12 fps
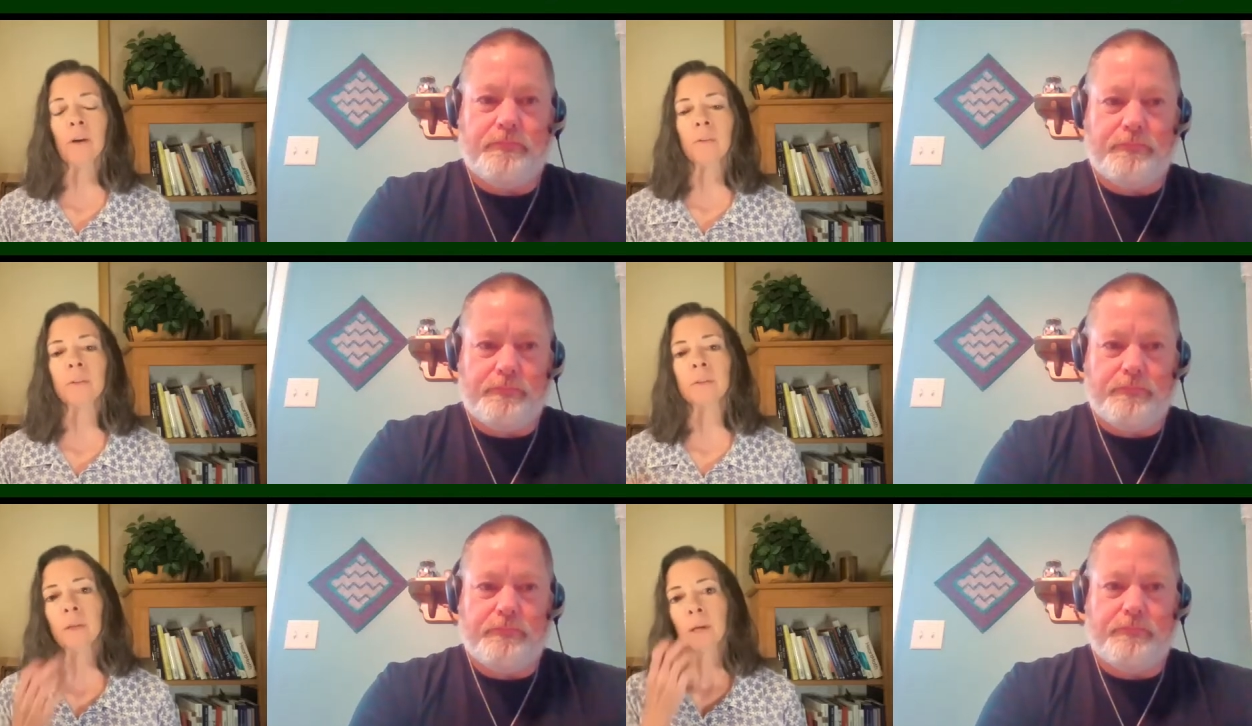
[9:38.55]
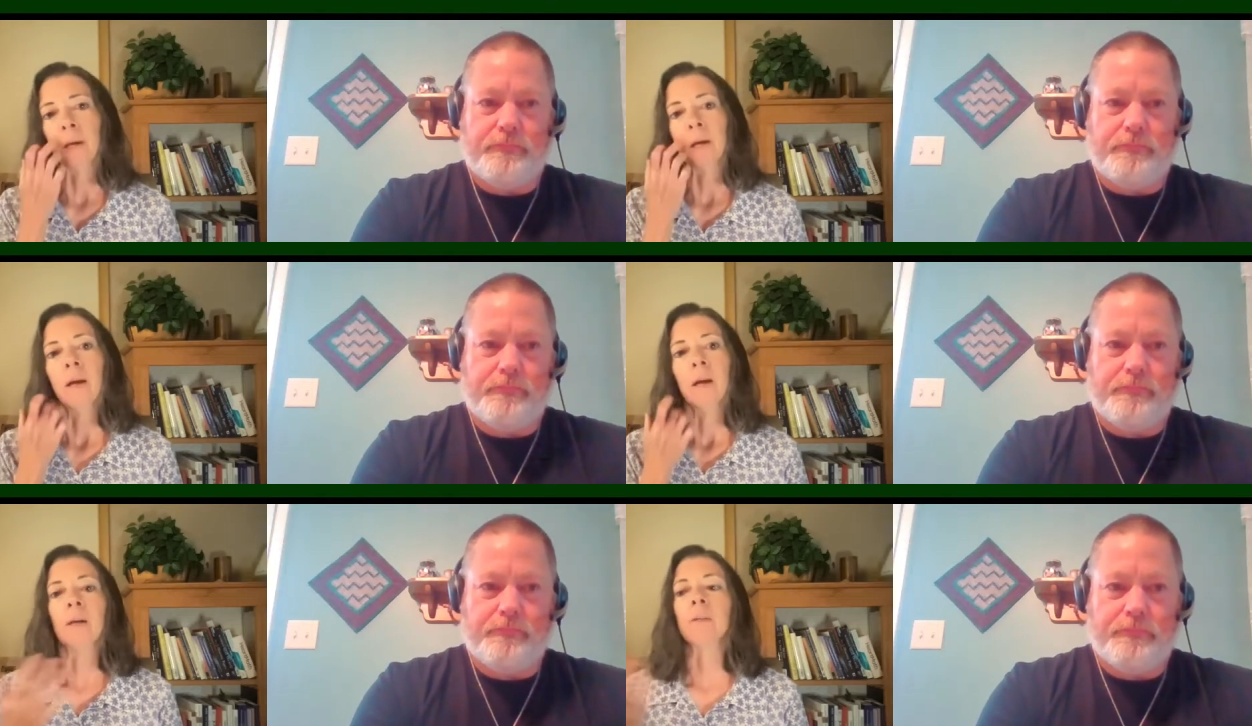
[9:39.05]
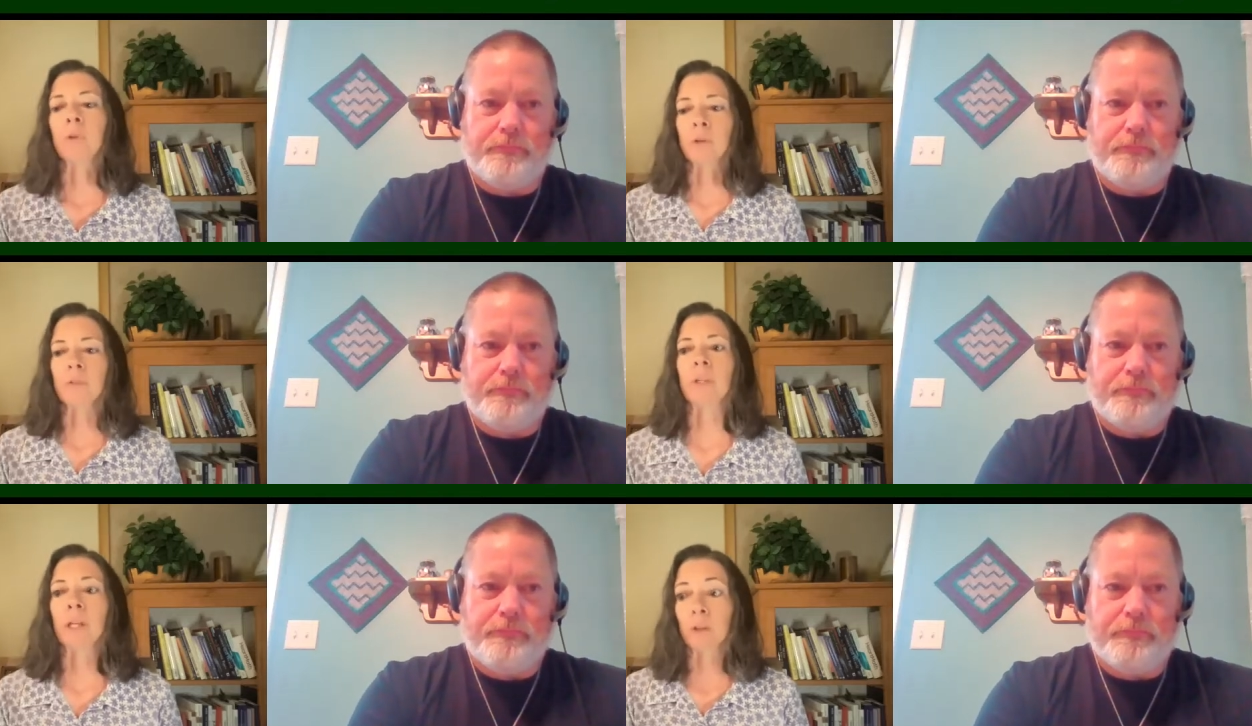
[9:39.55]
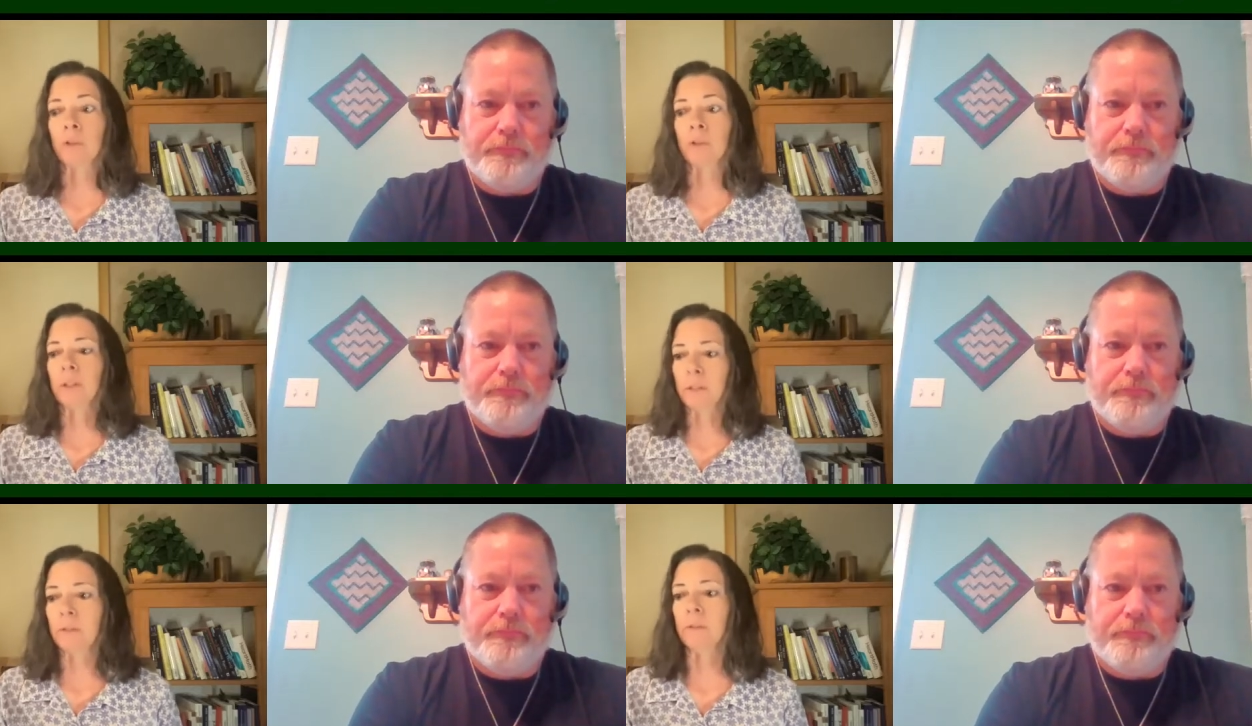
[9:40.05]
Speaker 1: And of course, then I looked at
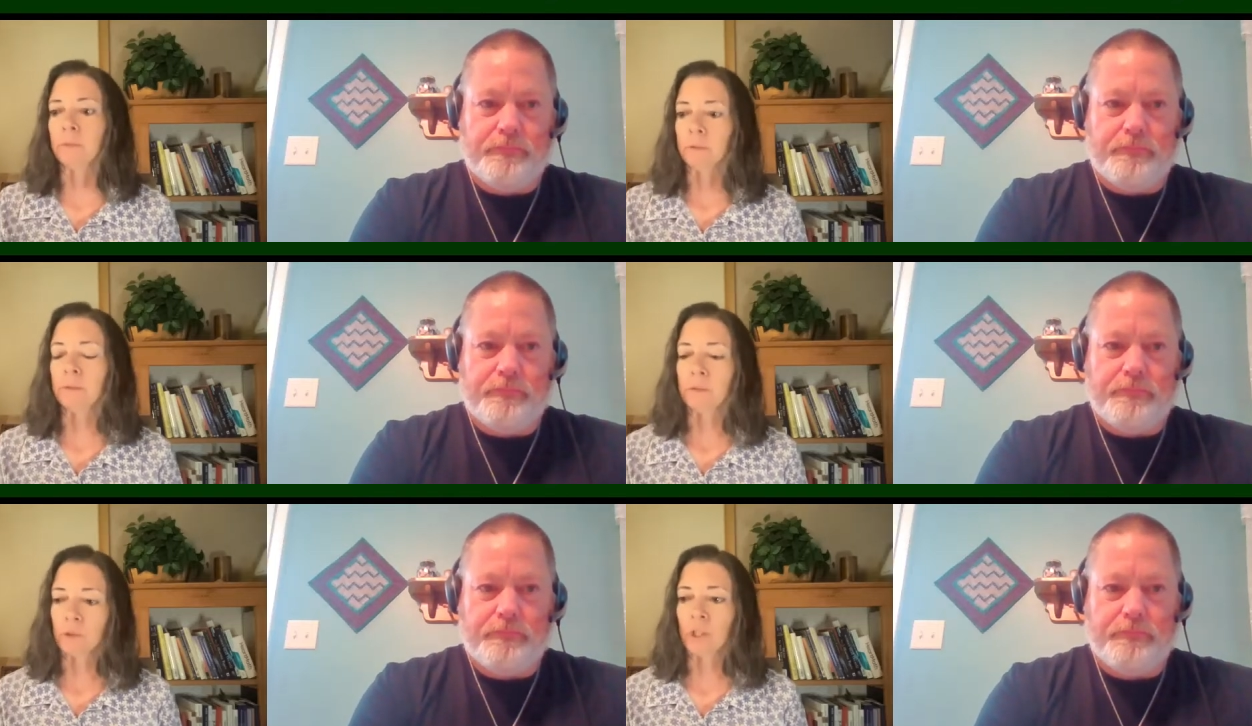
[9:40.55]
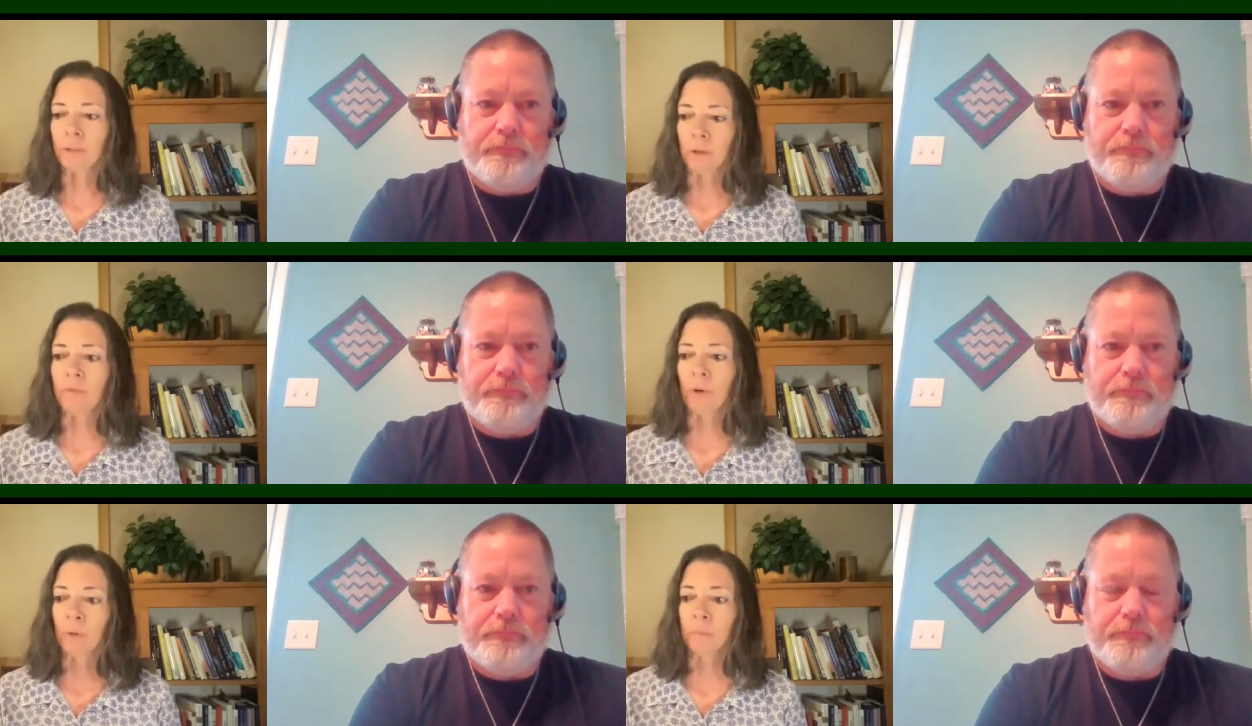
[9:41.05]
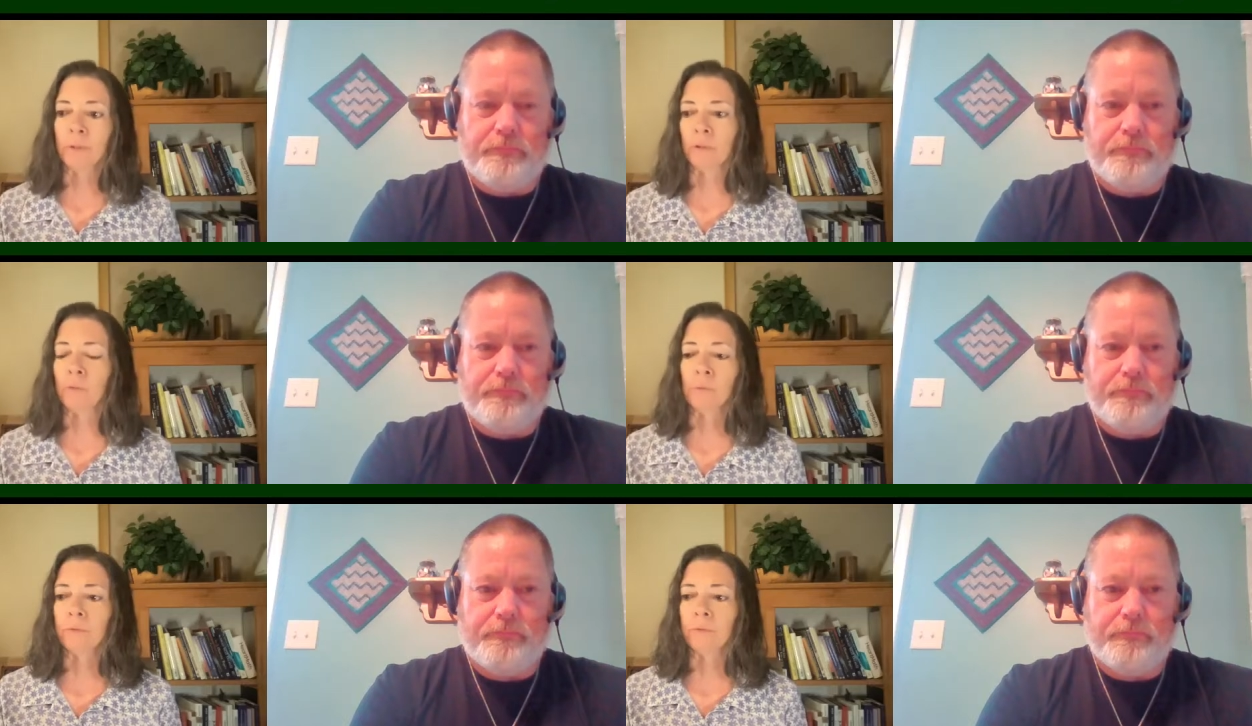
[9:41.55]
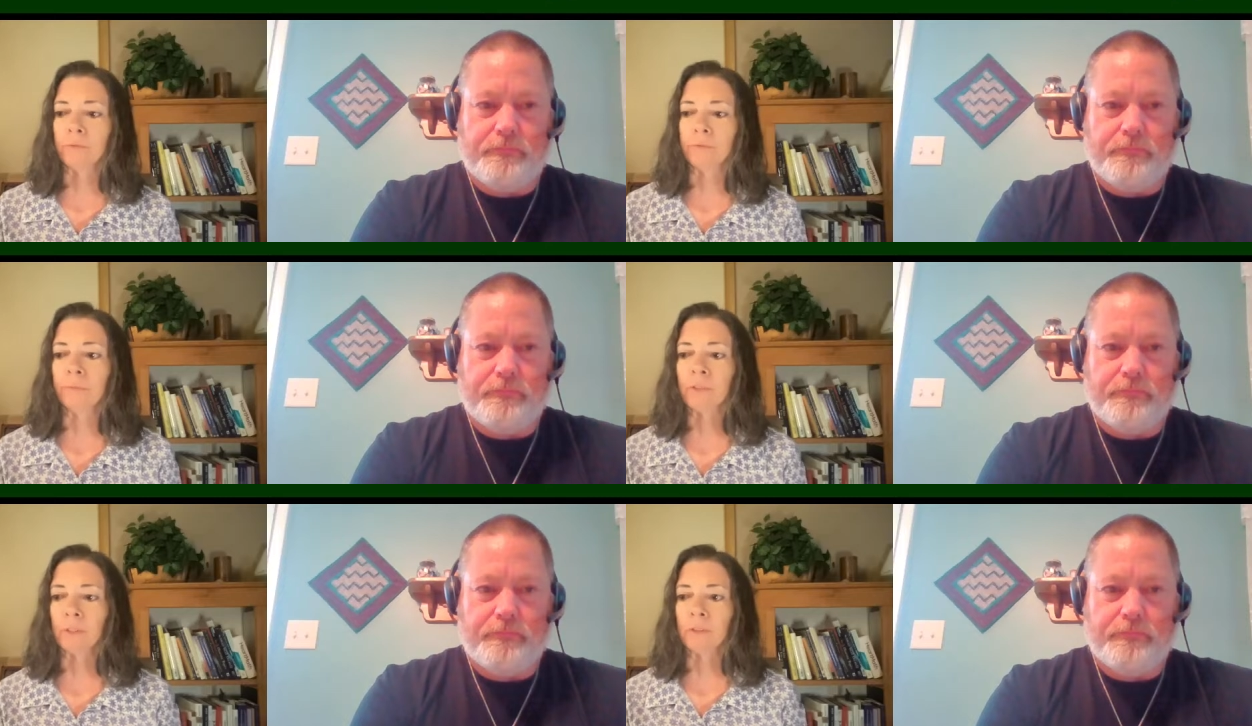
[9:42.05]
it and checked off all but two of
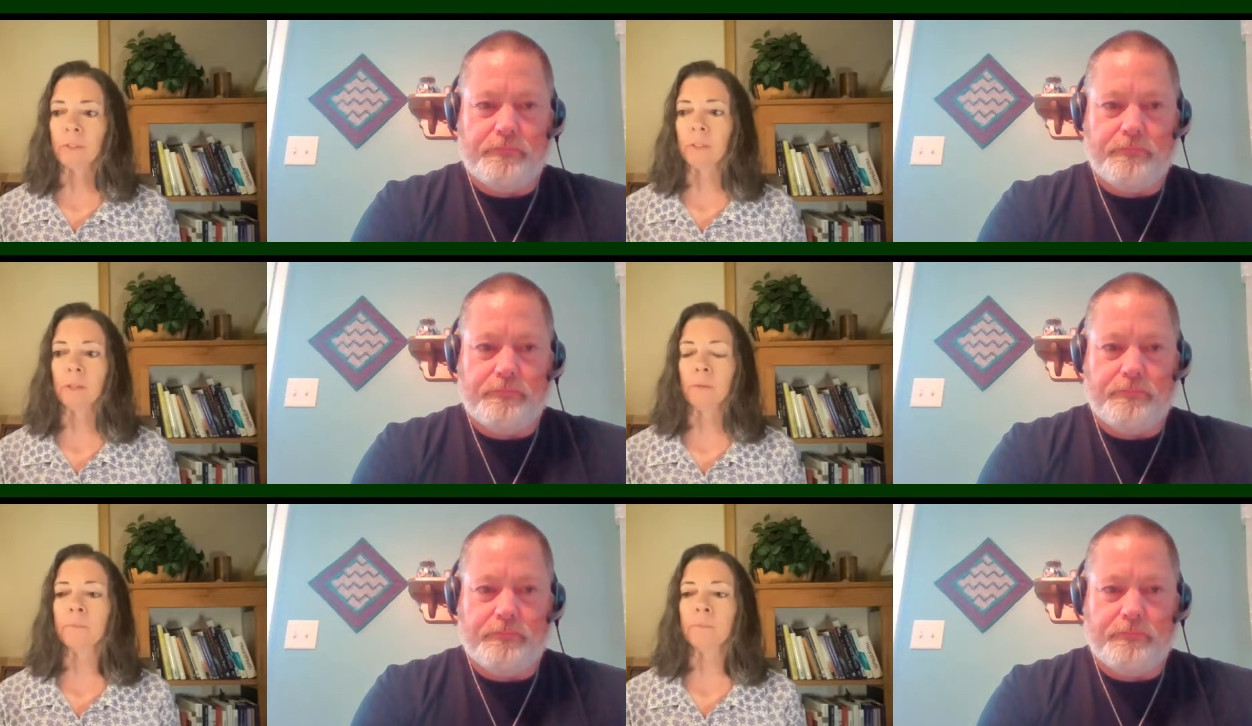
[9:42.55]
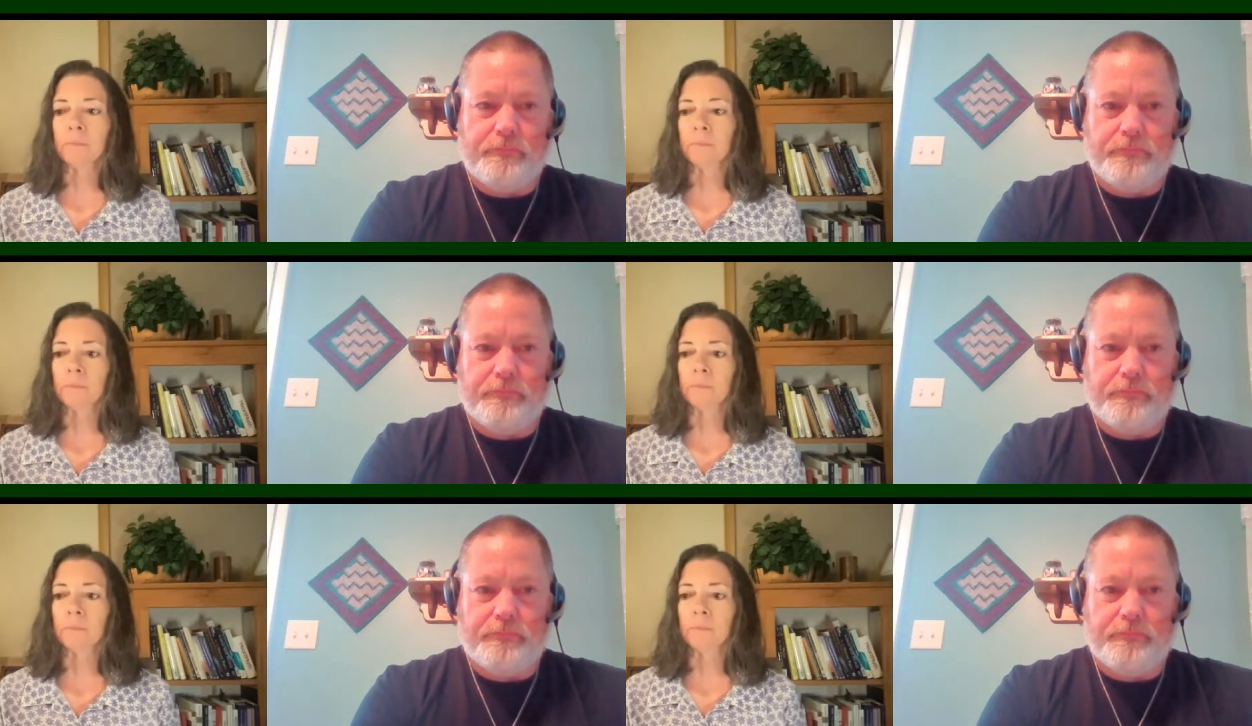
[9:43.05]
sixteen